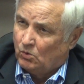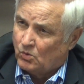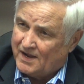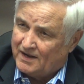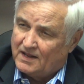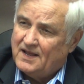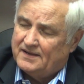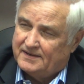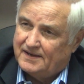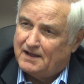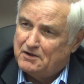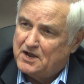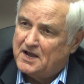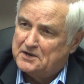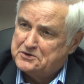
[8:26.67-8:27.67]
Well,
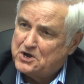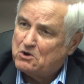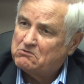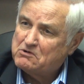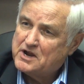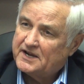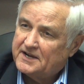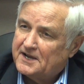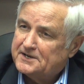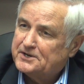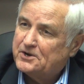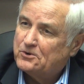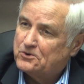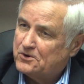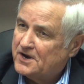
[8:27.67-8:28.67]
I know Rick, I
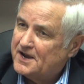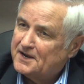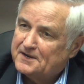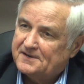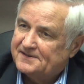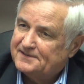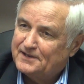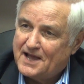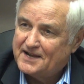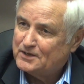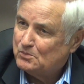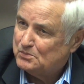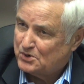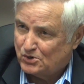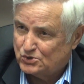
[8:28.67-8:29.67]
know Greg,
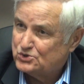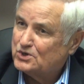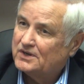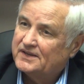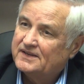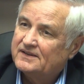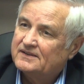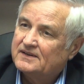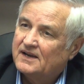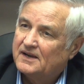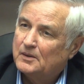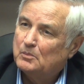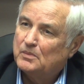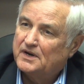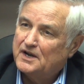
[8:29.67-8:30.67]
like them personally,
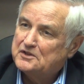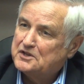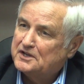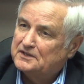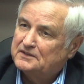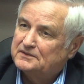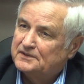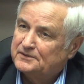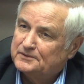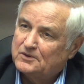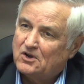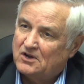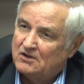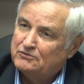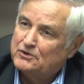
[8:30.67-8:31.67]
but I think
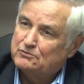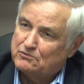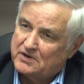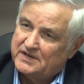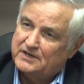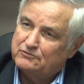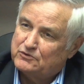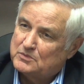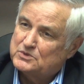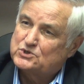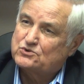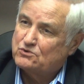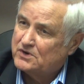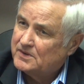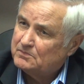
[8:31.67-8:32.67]
they're often reading from a
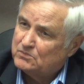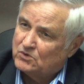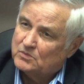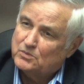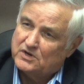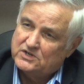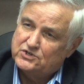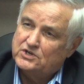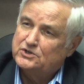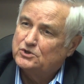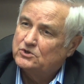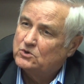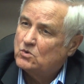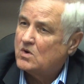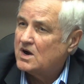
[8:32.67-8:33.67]
script. We're preaching
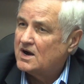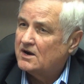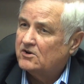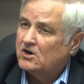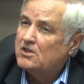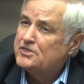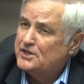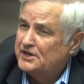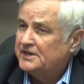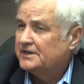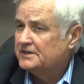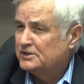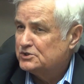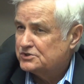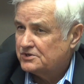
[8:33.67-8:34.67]
to the choir.
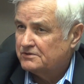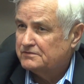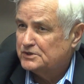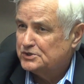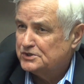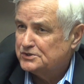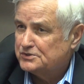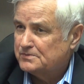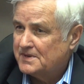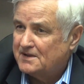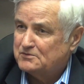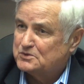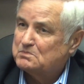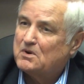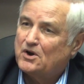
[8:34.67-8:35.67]
Authentic conservatism,
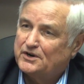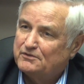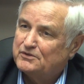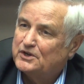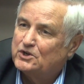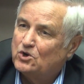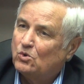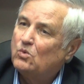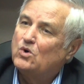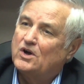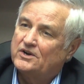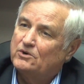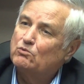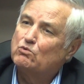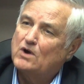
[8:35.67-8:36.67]
I was part of the
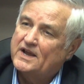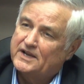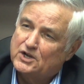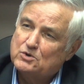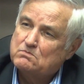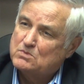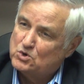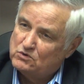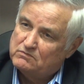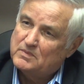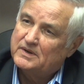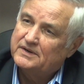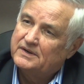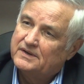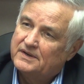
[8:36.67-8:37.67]
Goldwater-Reagan
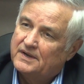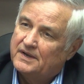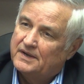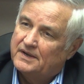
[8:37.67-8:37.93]
movement,